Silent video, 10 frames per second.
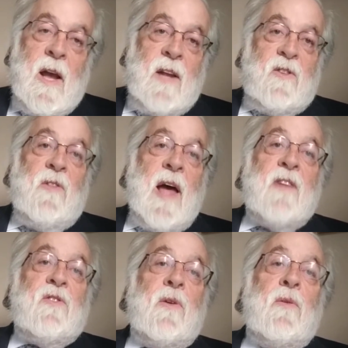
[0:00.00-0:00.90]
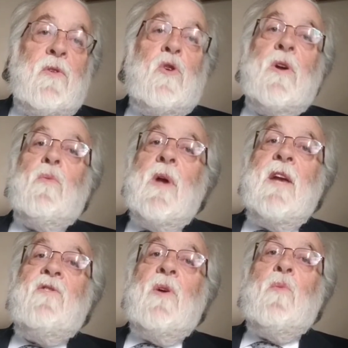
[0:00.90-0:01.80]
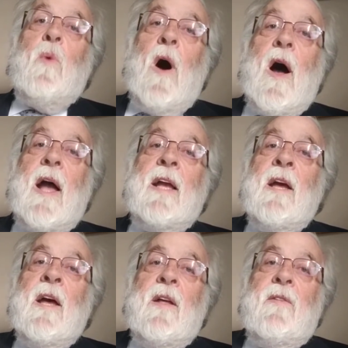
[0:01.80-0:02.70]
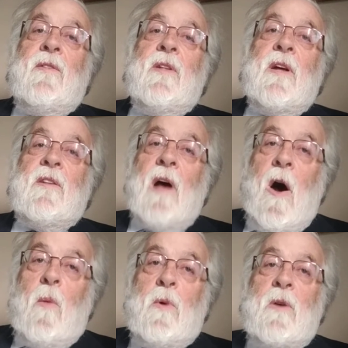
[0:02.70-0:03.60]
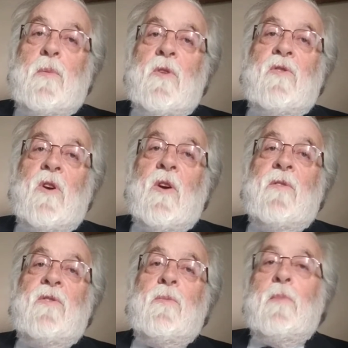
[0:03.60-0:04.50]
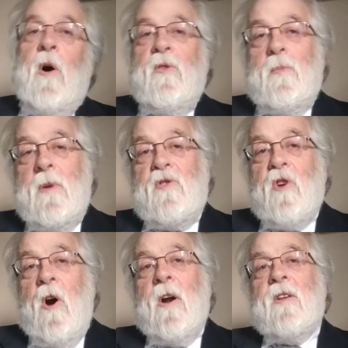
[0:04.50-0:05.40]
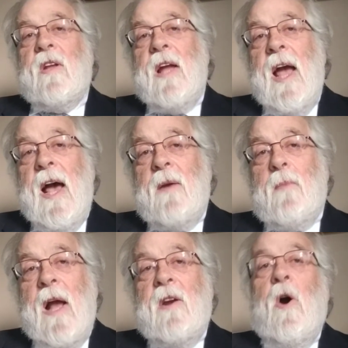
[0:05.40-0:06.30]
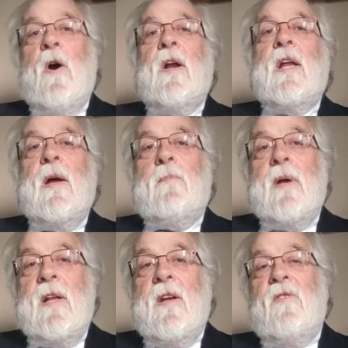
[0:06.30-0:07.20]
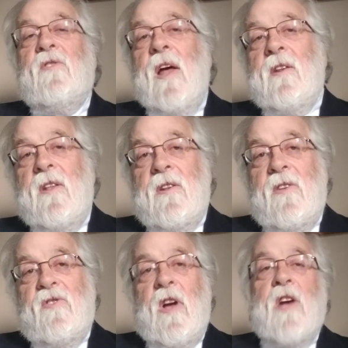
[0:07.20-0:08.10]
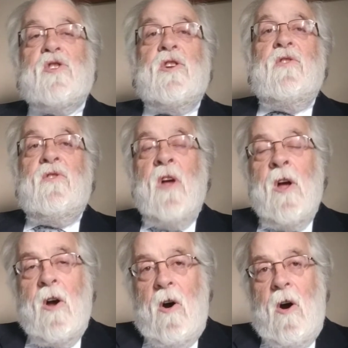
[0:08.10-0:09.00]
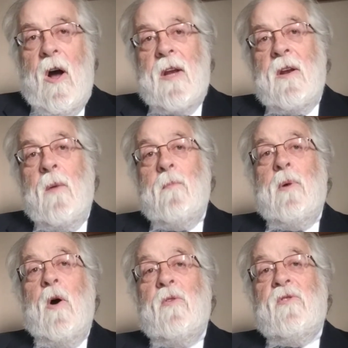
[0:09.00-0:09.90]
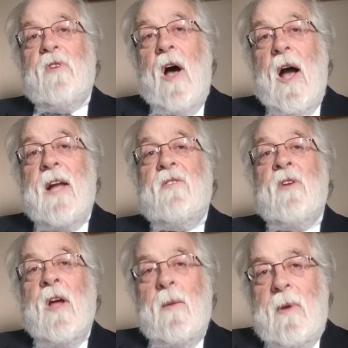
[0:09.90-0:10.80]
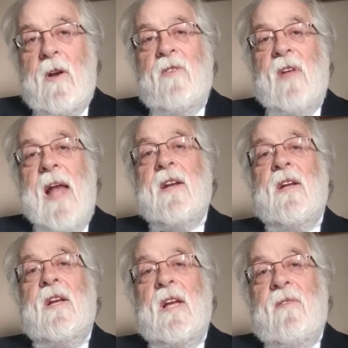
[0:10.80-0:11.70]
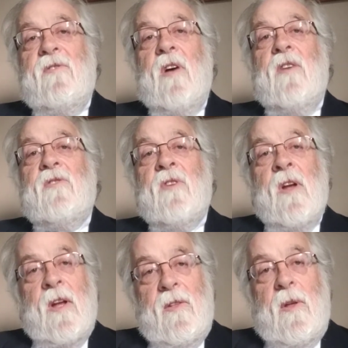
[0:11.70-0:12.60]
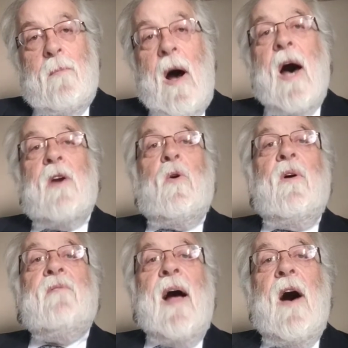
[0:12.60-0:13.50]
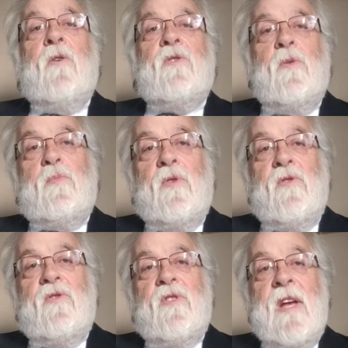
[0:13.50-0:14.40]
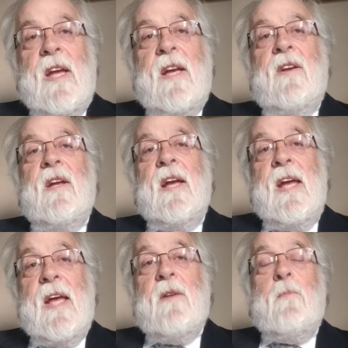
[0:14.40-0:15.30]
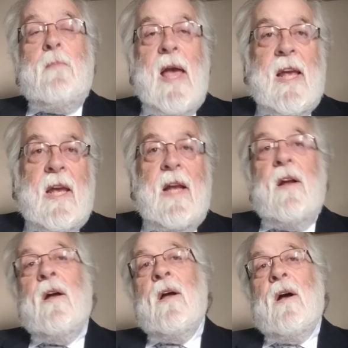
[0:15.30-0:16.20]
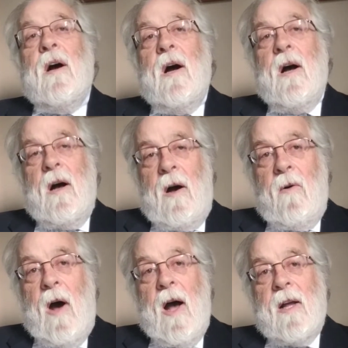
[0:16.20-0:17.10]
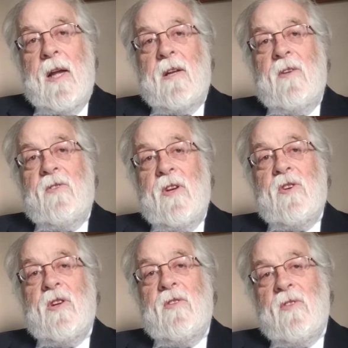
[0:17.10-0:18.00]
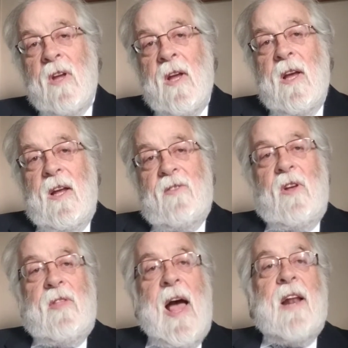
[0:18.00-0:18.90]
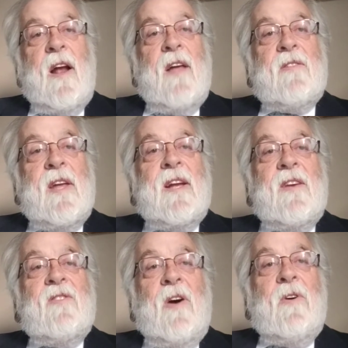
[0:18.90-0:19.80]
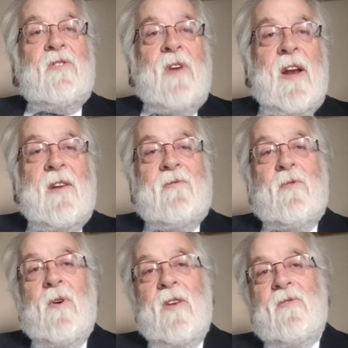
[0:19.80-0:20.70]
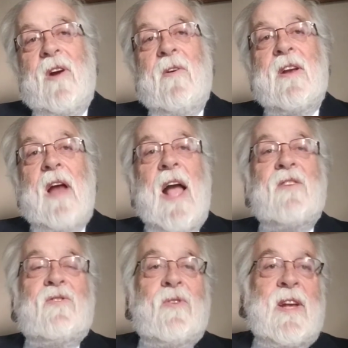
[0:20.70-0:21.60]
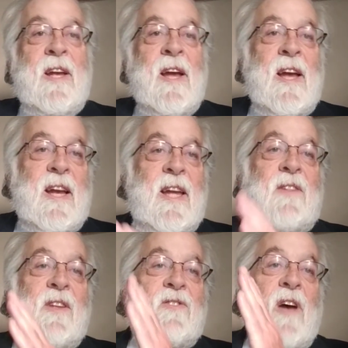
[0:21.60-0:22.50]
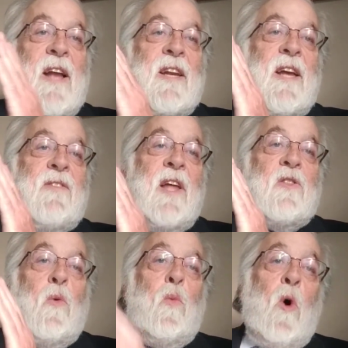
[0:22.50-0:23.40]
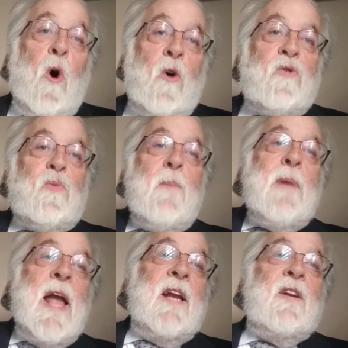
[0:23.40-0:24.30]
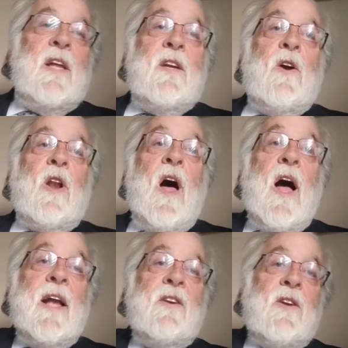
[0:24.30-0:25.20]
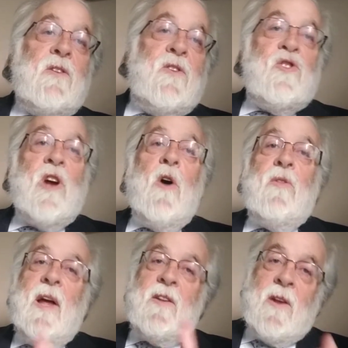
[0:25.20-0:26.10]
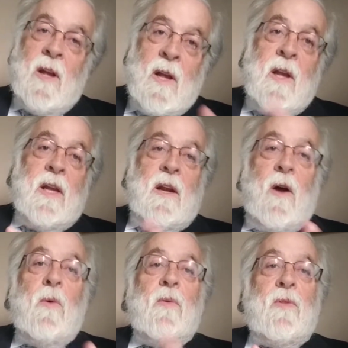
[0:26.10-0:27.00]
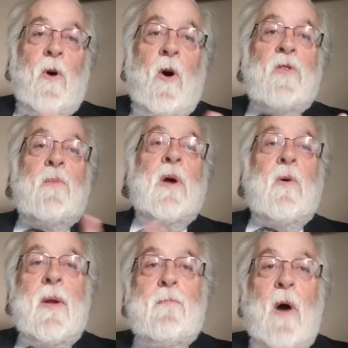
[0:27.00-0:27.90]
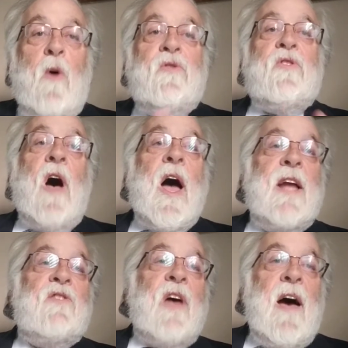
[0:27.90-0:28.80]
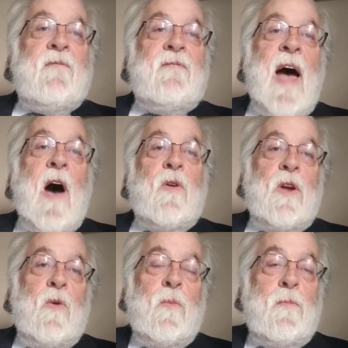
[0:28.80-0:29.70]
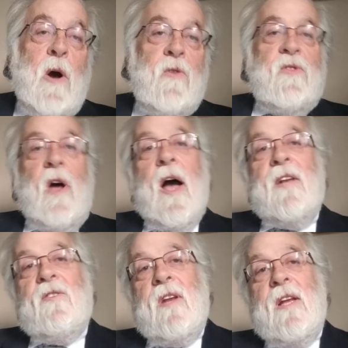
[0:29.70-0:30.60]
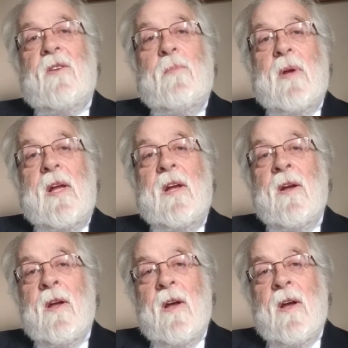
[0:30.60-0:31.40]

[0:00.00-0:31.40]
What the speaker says: And so that's a good reason why the Talmud preserves both majority and minority opinions and the discussions on both sides, because that gives us the model of how to proceed in making halachic decisions. And so that, I think, is illustrated for us very nicely in this idea that the walls remained inclined, to show that, ultimately both sides have value. Both sides need to be